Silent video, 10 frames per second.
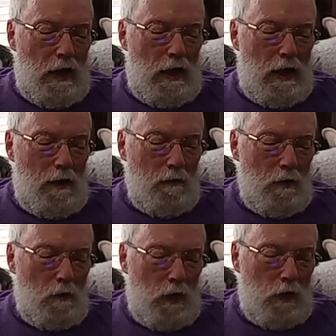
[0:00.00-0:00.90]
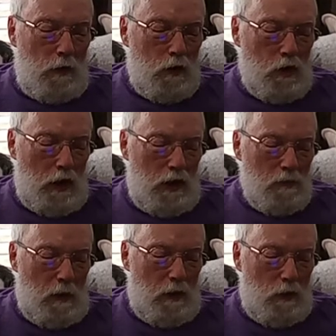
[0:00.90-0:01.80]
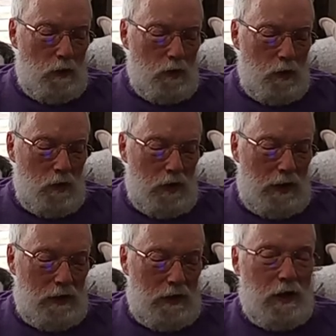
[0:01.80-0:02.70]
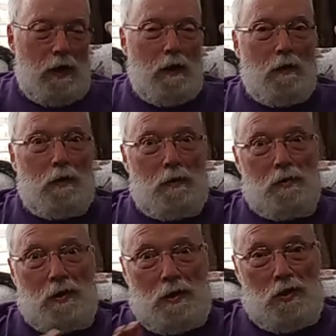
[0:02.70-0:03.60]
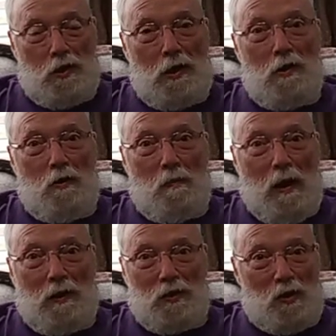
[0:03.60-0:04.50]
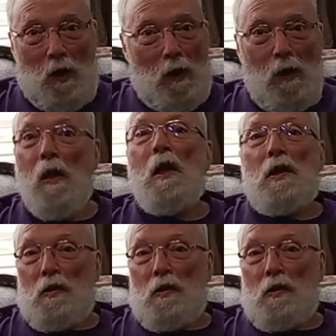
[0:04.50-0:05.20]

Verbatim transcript: Even when you're chased by those who seek to kill you. See, she knew about Saul.